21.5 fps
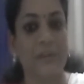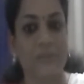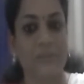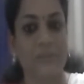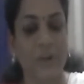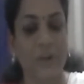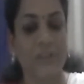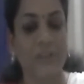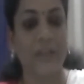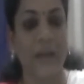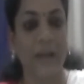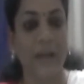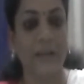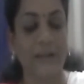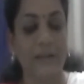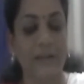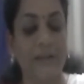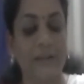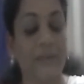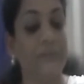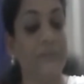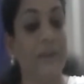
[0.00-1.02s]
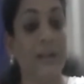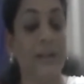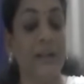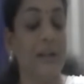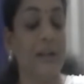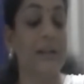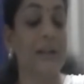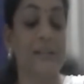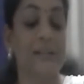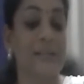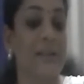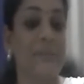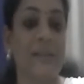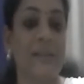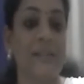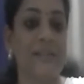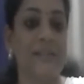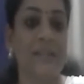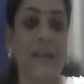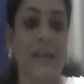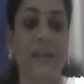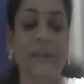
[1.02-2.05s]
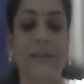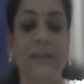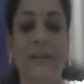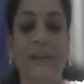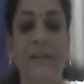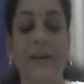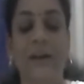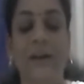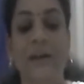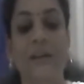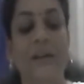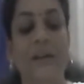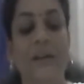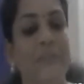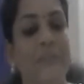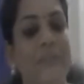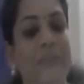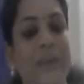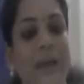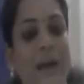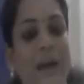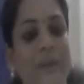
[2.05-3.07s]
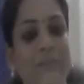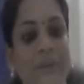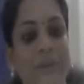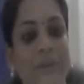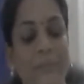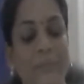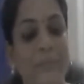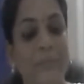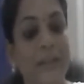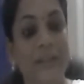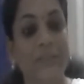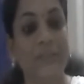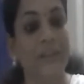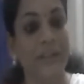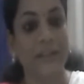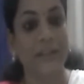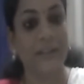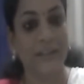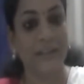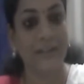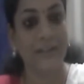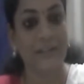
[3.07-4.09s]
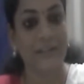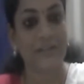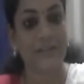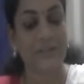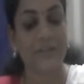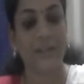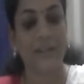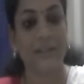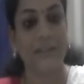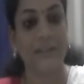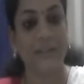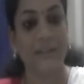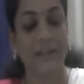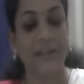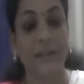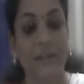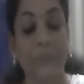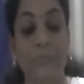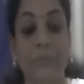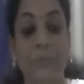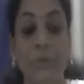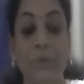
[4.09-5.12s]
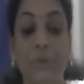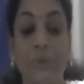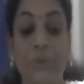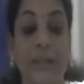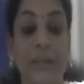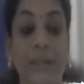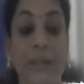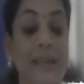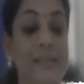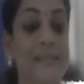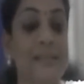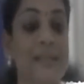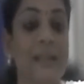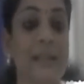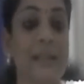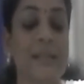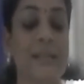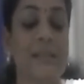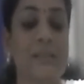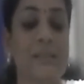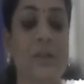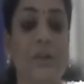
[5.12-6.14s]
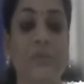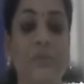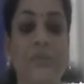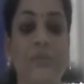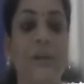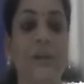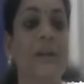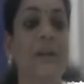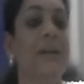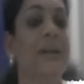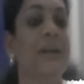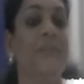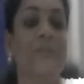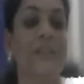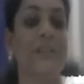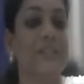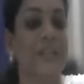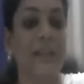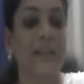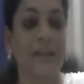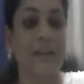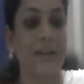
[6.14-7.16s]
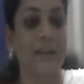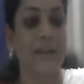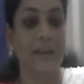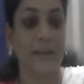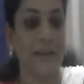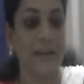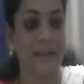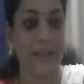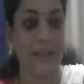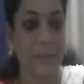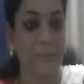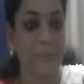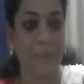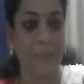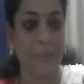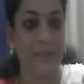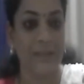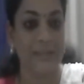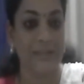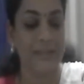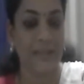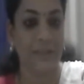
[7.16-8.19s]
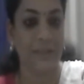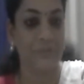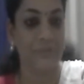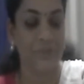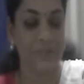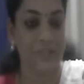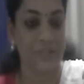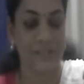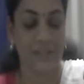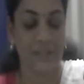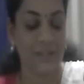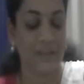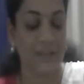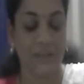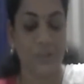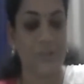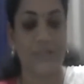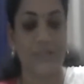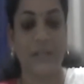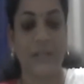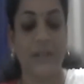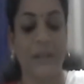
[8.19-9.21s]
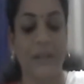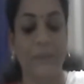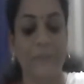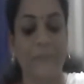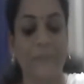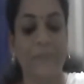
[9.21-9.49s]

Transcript: For that, one in 7th standard, we have one medieval Indian history. In that, the beauty, excellence of Vijayanagara temple is there for to study.